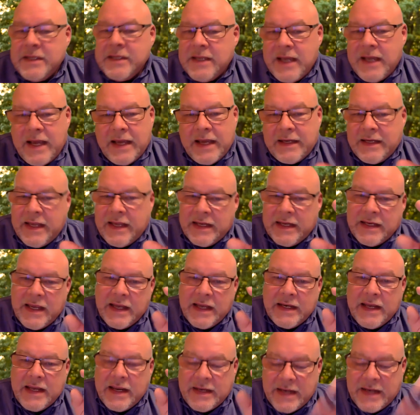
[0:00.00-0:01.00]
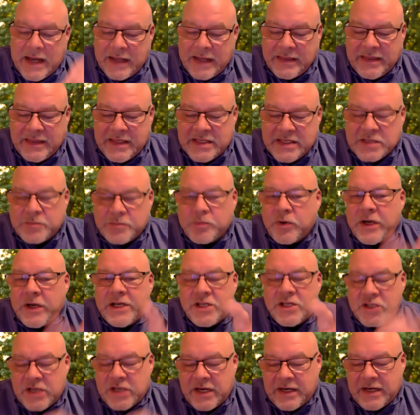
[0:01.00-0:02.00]
and and and and not these bright
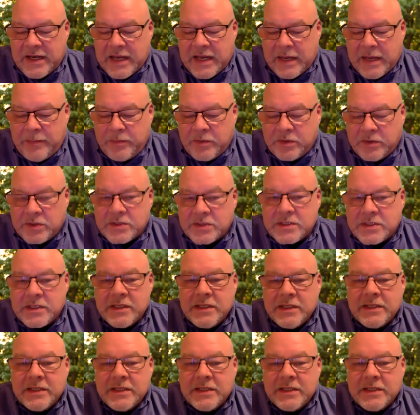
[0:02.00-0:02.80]
shiny apples.